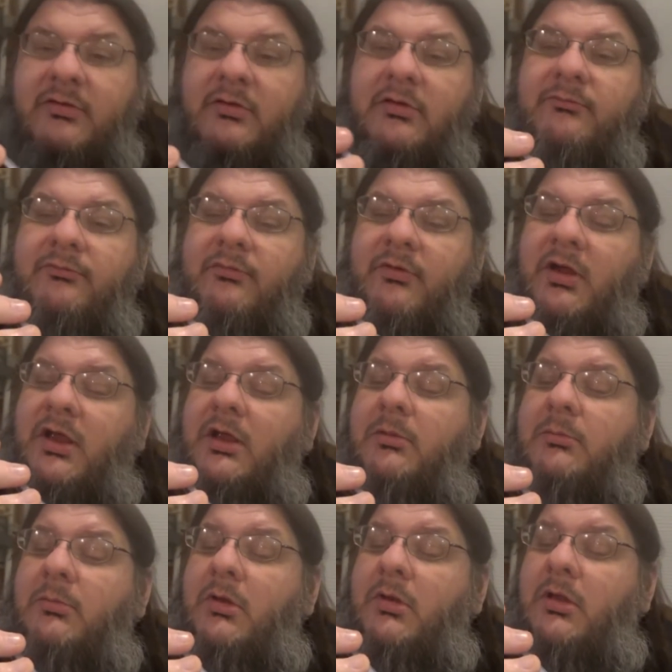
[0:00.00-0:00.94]
still in
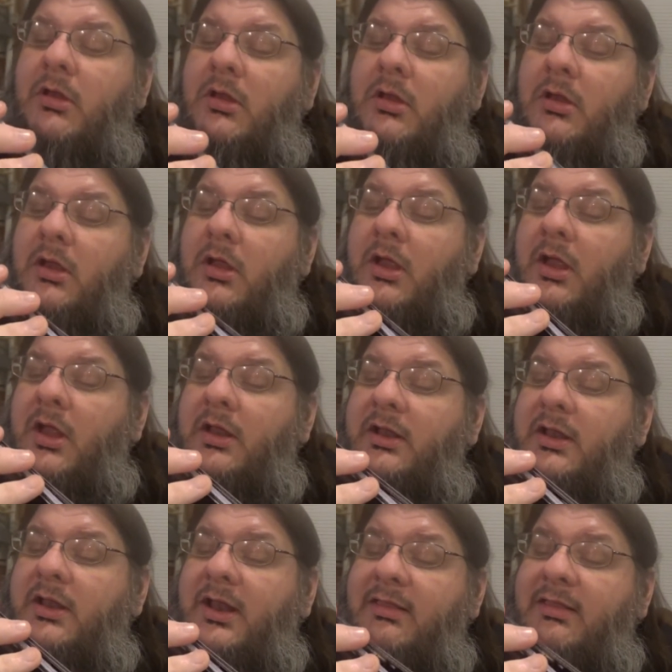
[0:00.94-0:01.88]
frame.
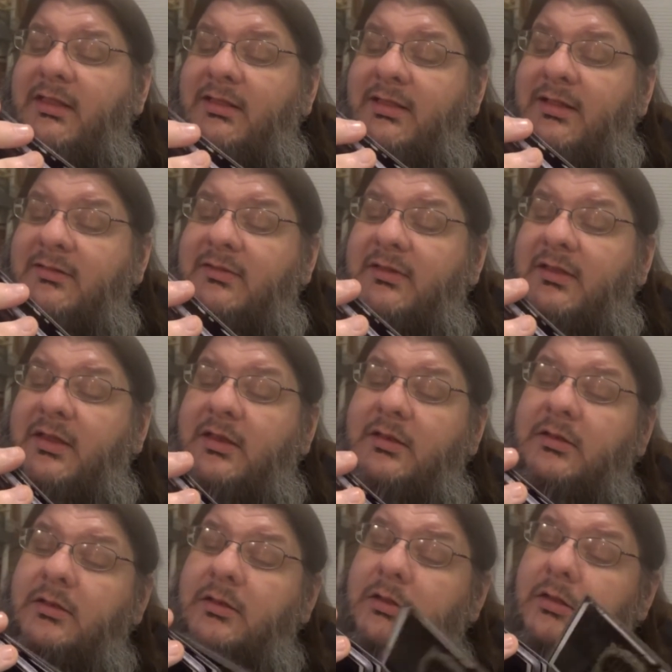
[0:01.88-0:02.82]
And then I think that's it.